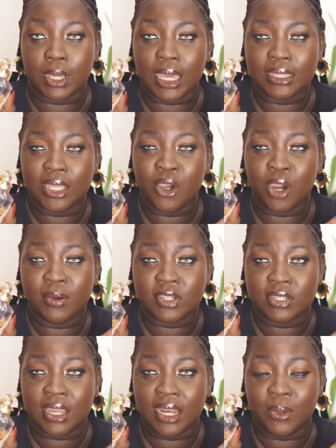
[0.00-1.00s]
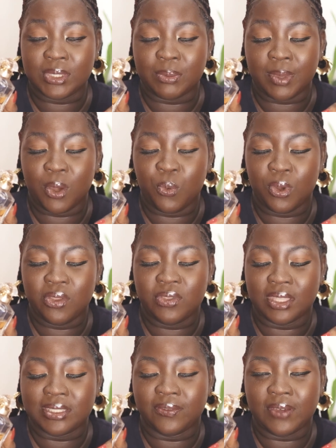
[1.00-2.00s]
I think originally it was about
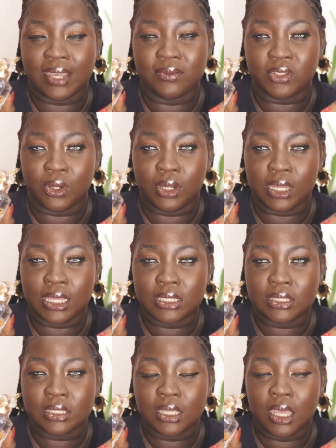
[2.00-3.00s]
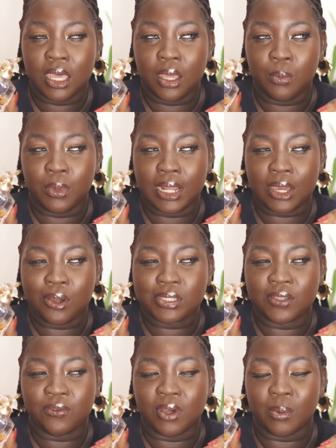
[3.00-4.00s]
$135, but I got
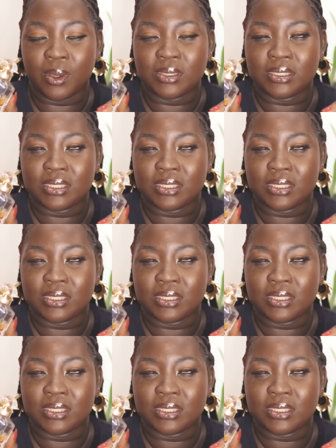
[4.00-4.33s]
it for about